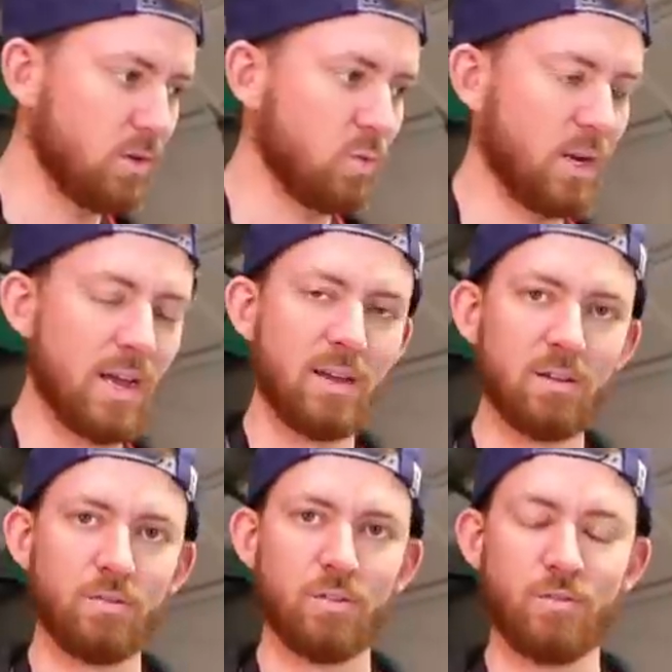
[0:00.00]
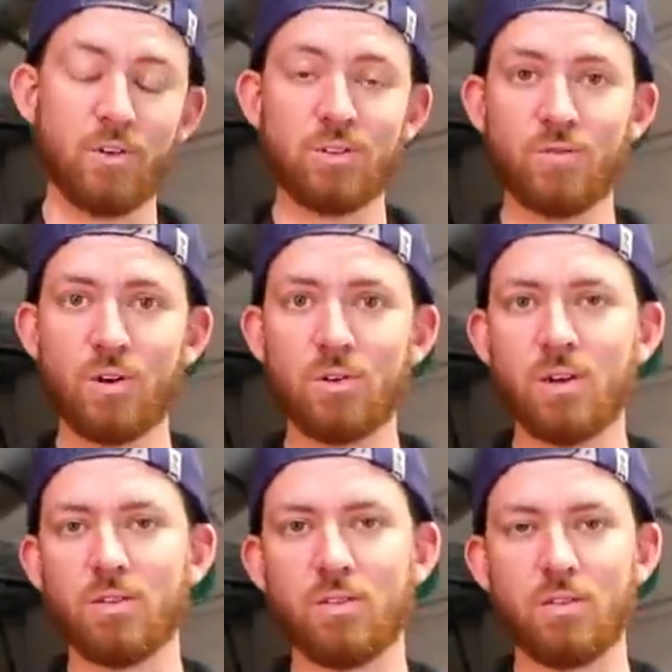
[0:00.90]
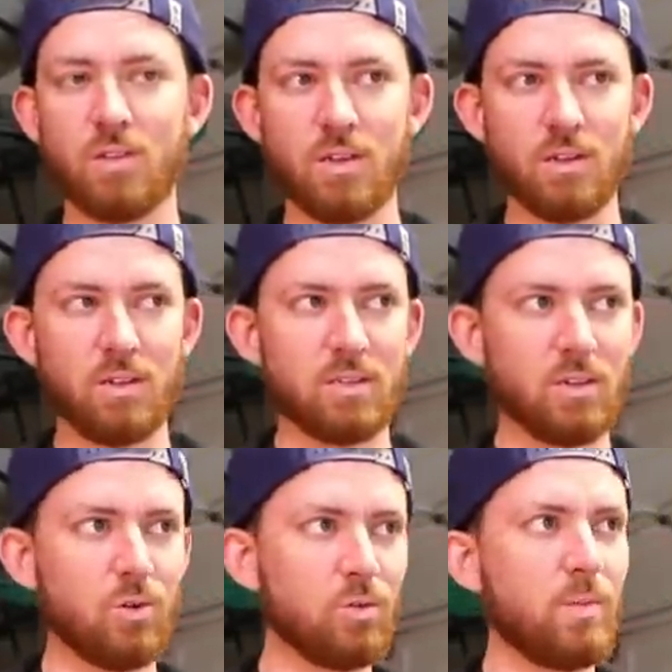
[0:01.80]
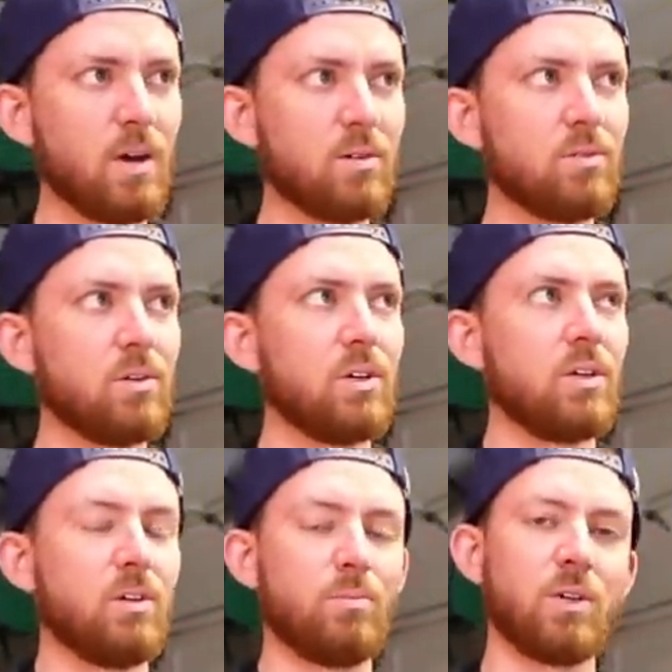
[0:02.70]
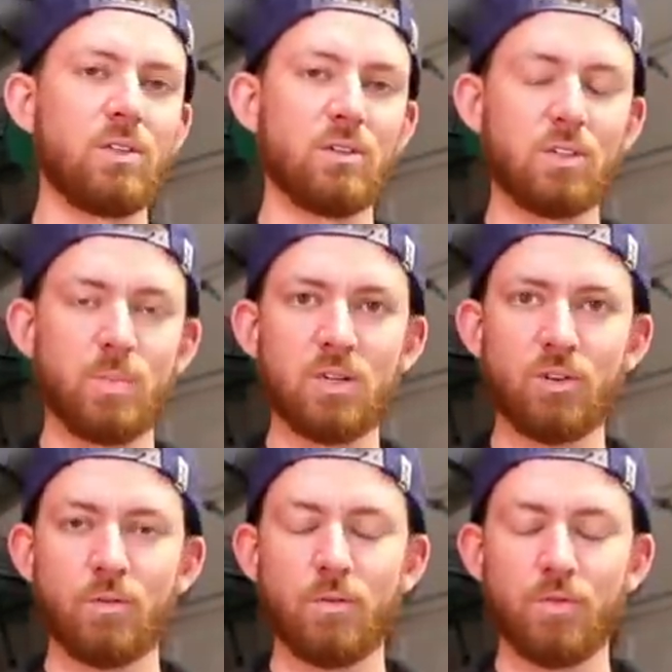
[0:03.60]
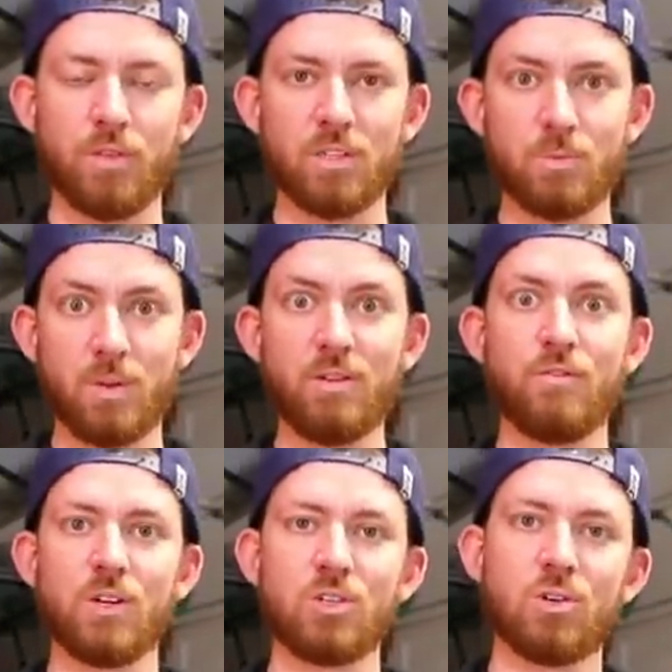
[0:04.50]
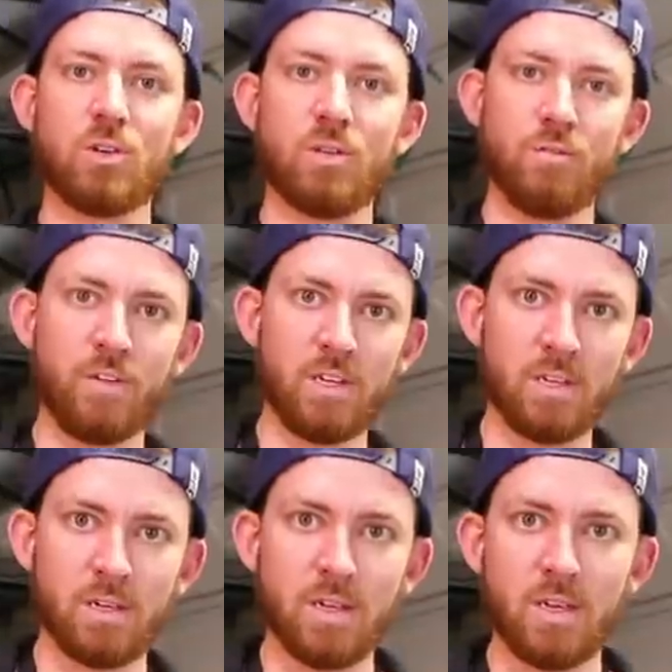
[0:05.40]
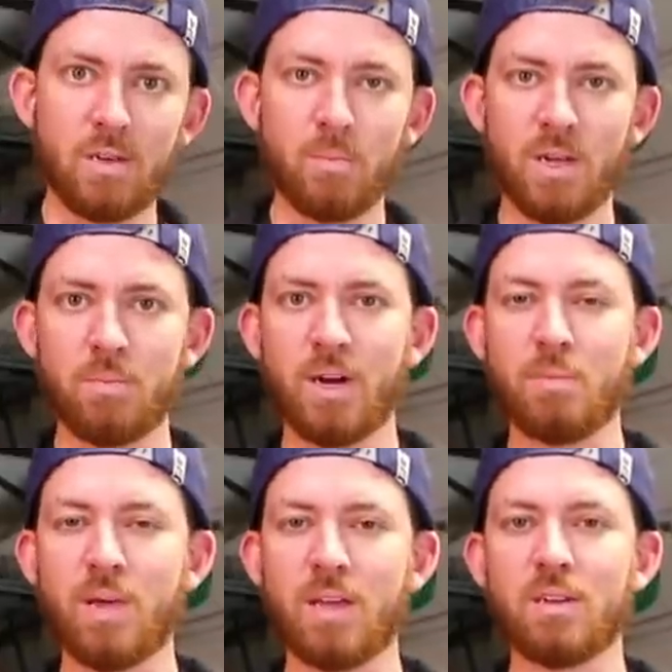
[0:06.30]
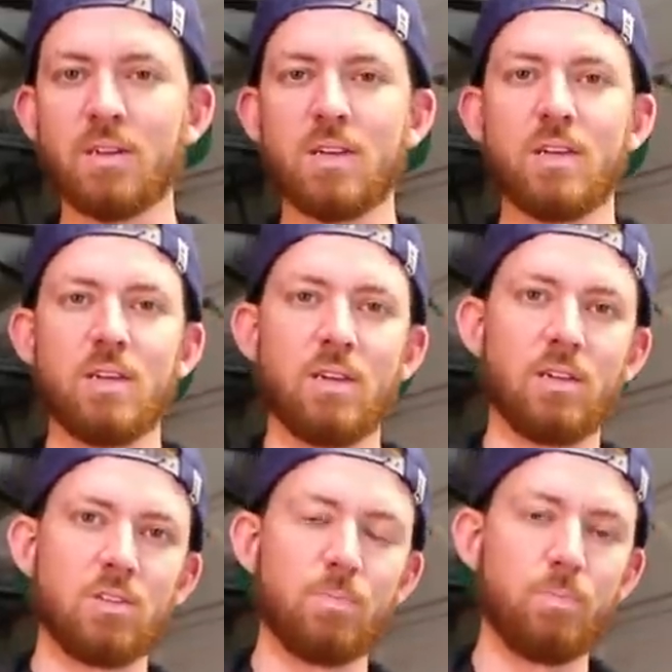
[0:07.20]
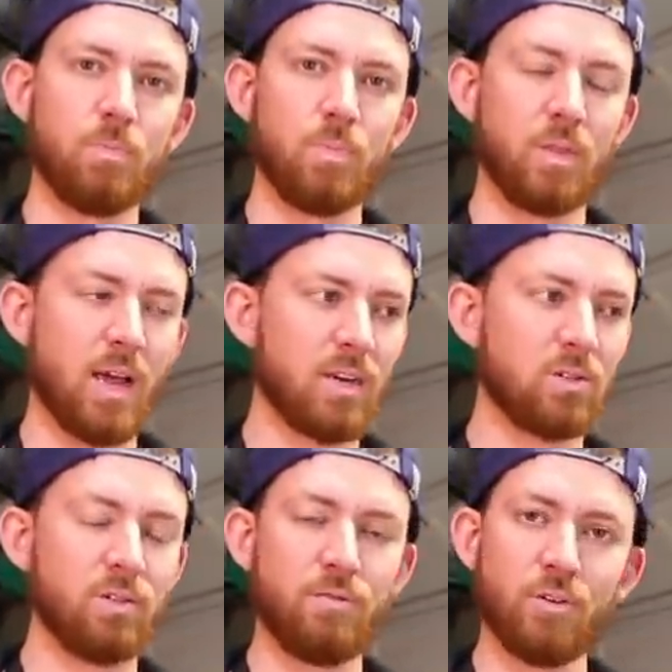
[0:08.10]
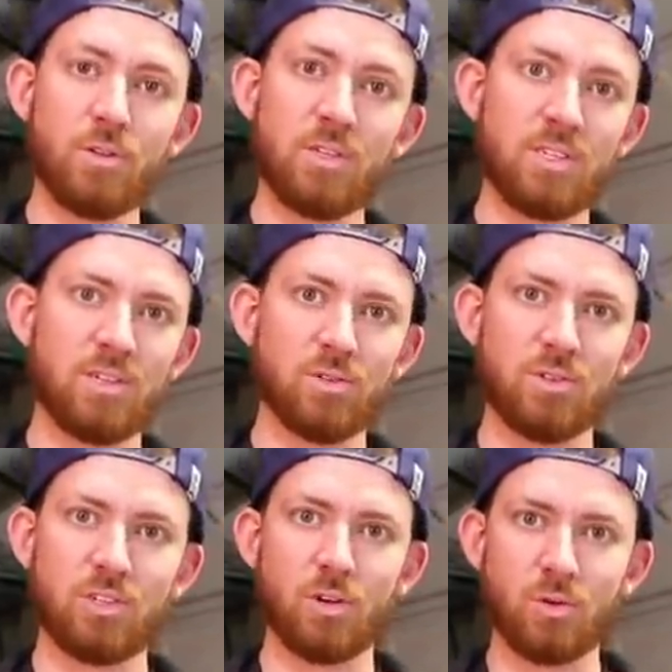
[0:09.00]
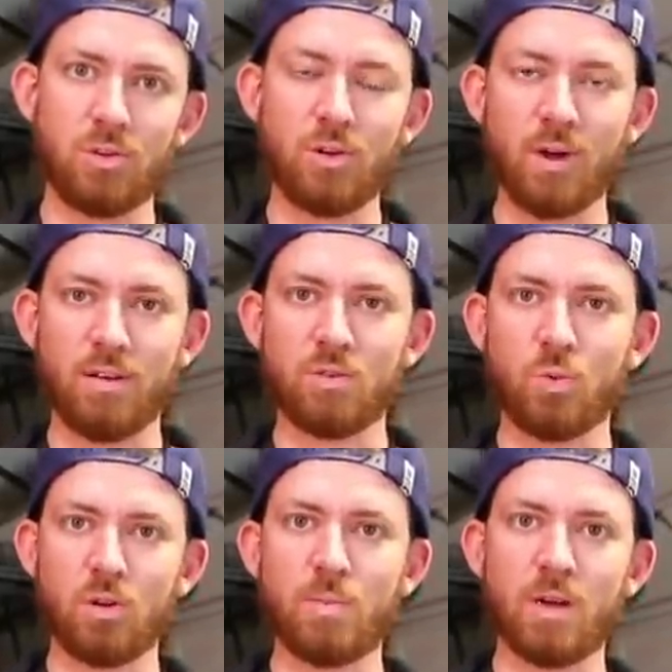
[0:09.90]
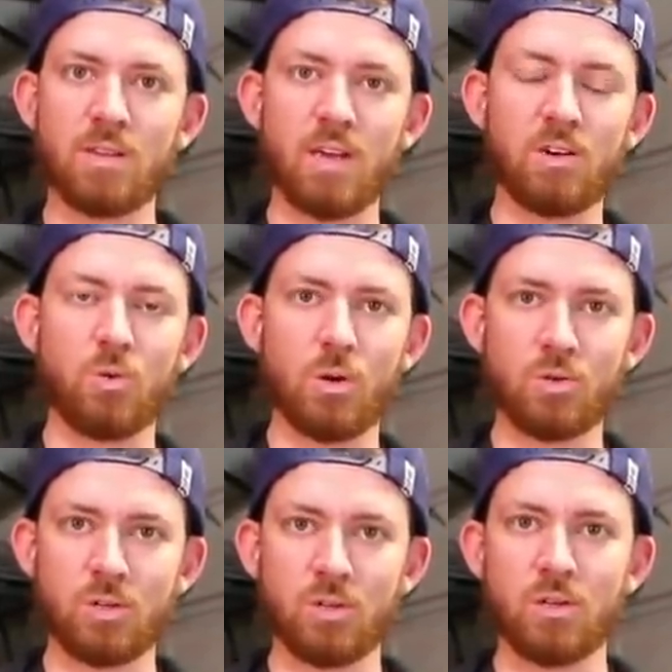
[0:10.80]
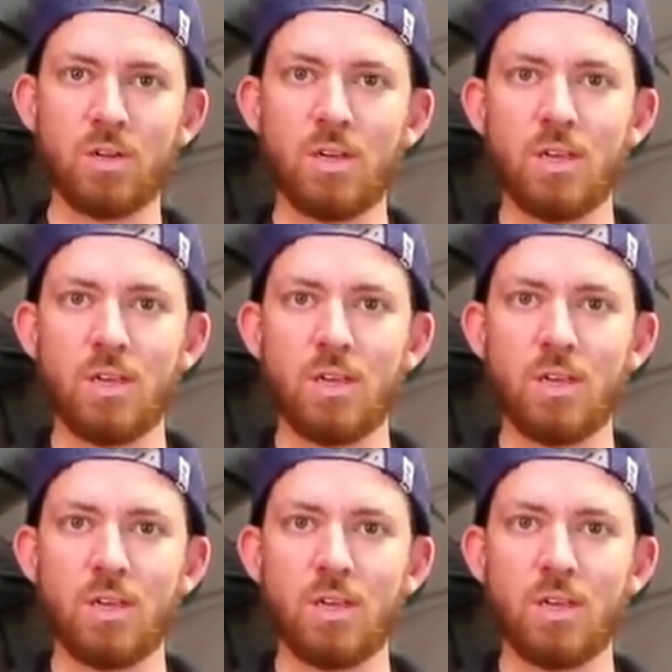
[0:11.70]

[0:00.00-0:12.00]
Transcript: We have, first of all, it's an old model, but the Spinfisher V made by Penn. It's actually fully sealed, so you don't have to worry about that corrosion.